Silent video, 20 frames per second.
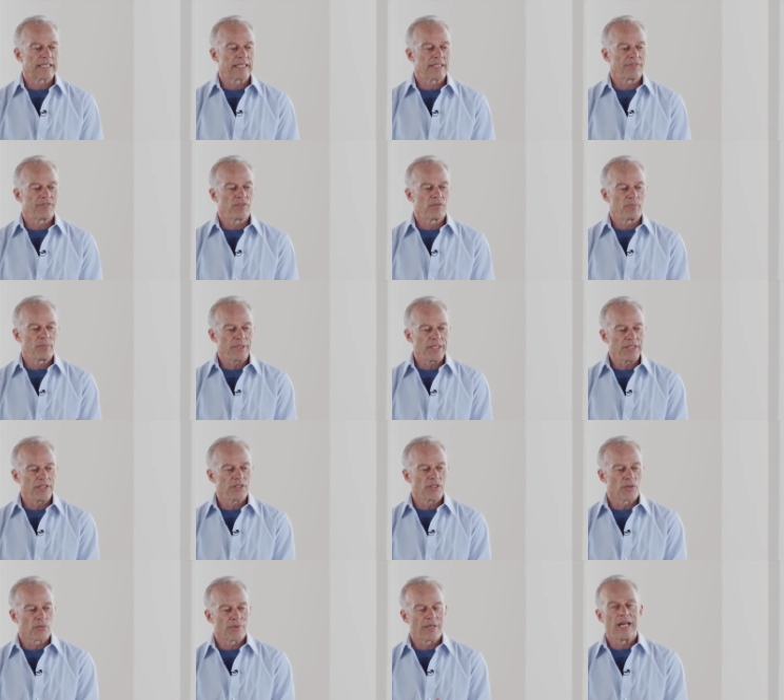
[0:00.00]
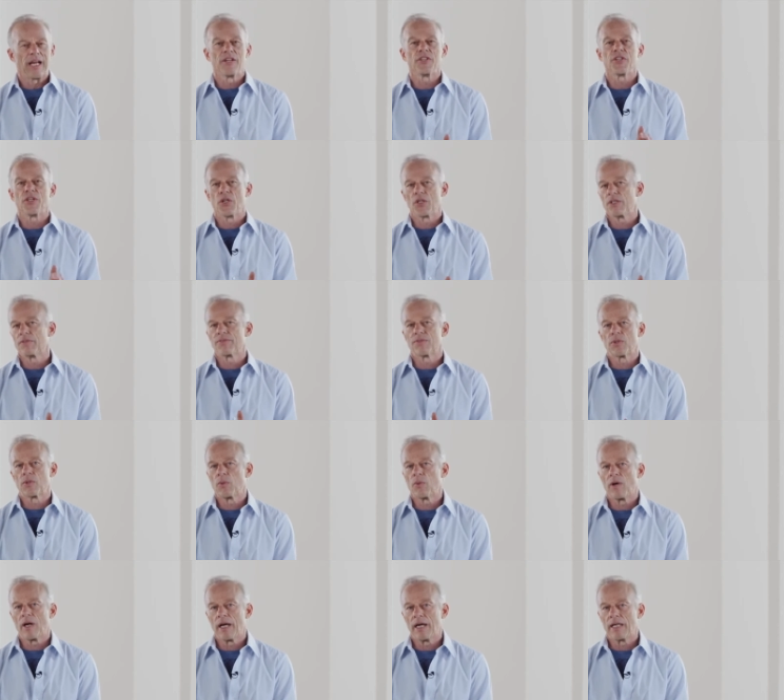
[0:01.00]
that if you've been around yoga for a
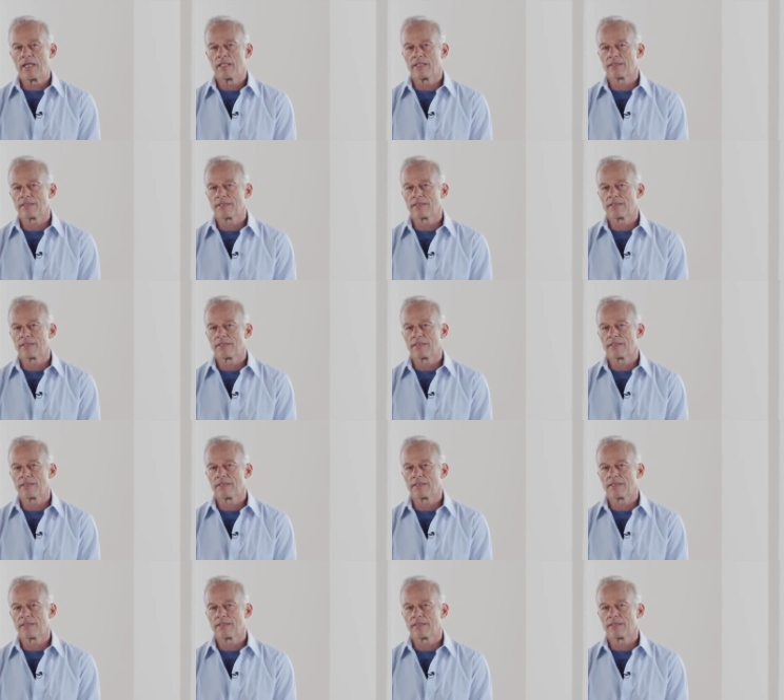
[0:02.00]
while,